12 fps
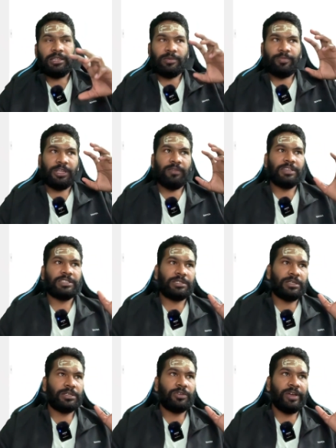the previous
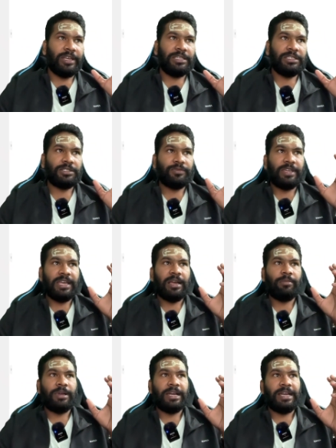queries, we
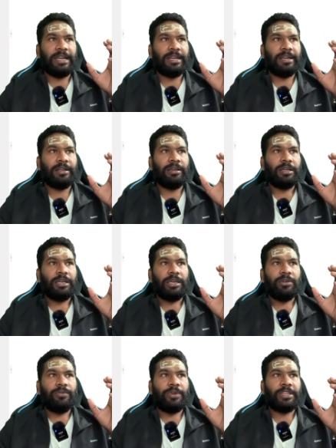have added
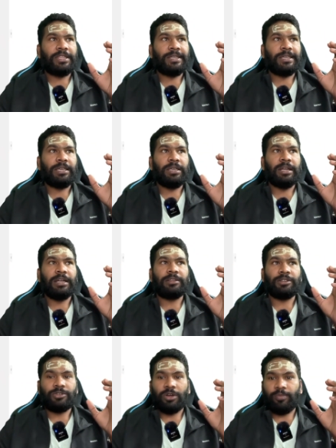everything here at
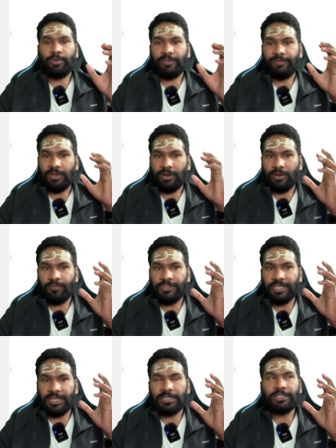the top of the
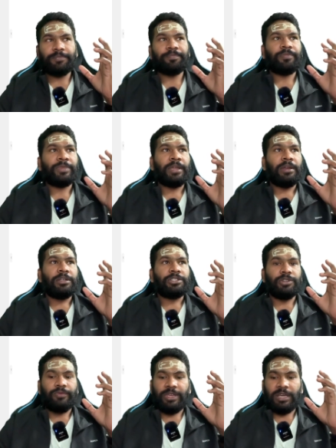object.
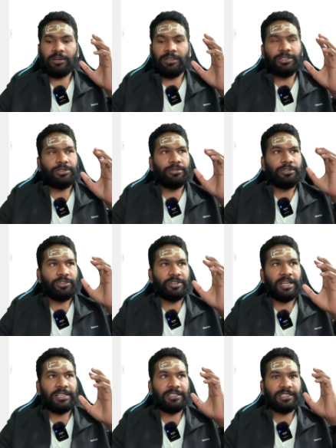So we are going to
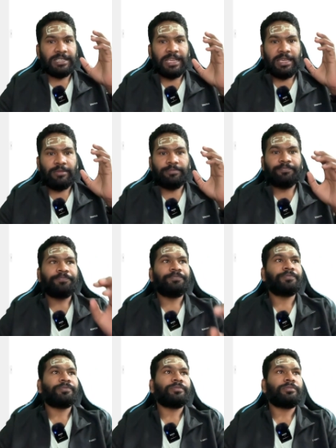utilize the same.
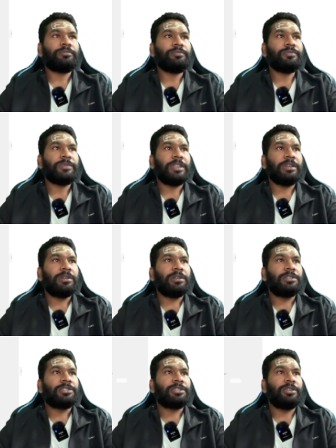
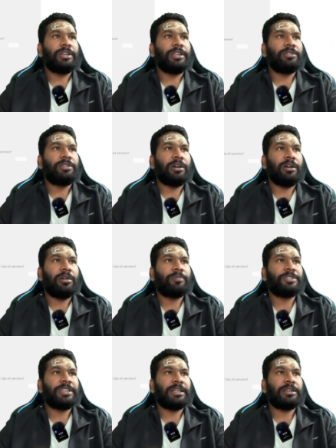So into the
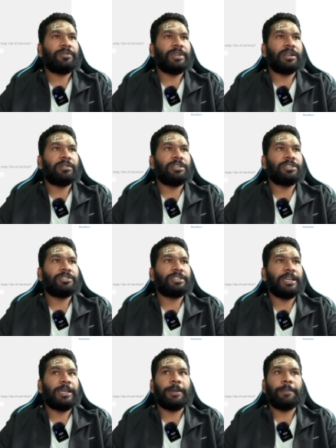object, we are going to
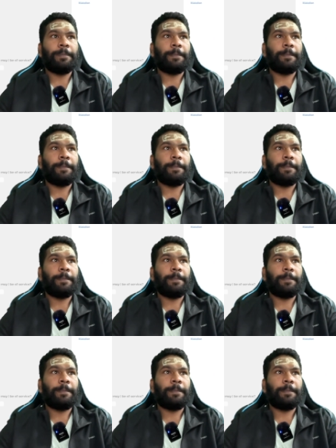say